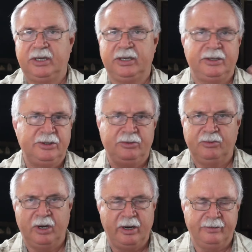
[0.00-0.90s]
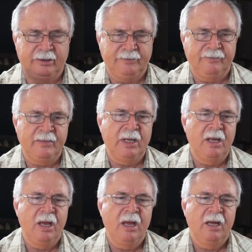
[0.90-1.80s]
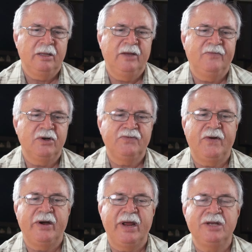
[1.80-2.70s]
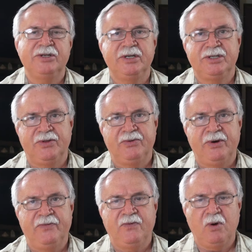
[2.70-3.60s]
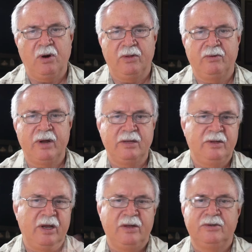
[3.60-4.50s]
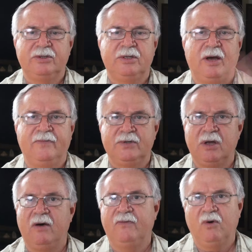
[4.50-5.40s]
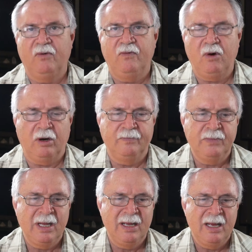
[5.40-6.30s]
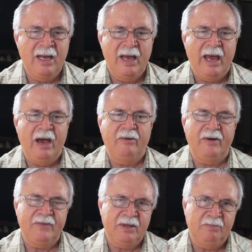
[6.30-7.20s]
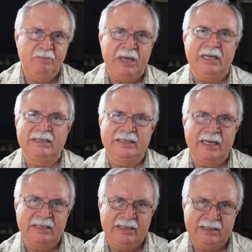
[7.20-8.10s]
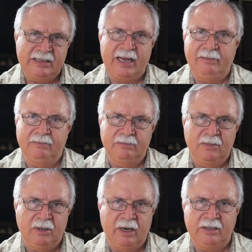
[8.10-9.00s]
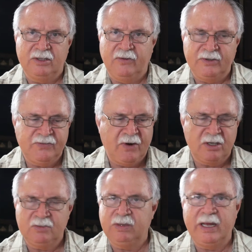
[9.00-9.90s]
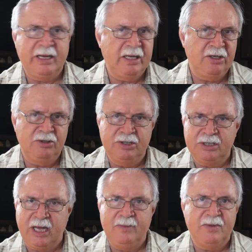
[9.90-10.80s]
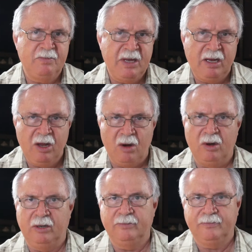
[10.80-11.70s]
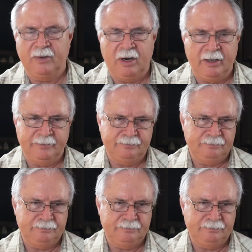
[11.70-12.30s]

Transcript: It can do whatever. The first variation is in three four. The rest, the other stuff is all four four. However, the beat stays the same. All right. So as far as playing it, you just keep the beat going. All right.